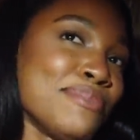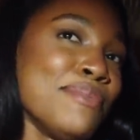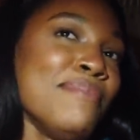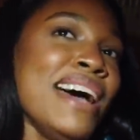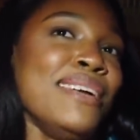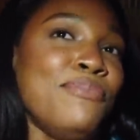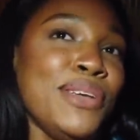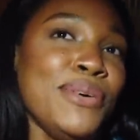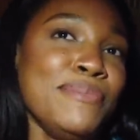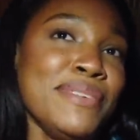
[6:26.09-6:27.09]
just my mind
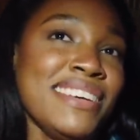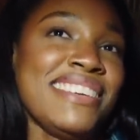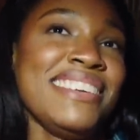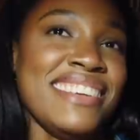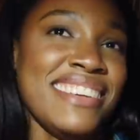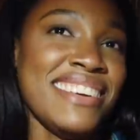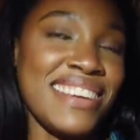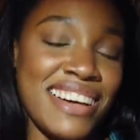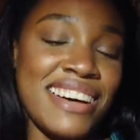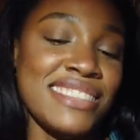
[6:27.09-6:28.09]
play with me. Mm -hmm.
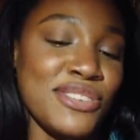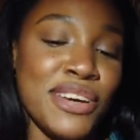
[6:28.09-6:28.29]
Because,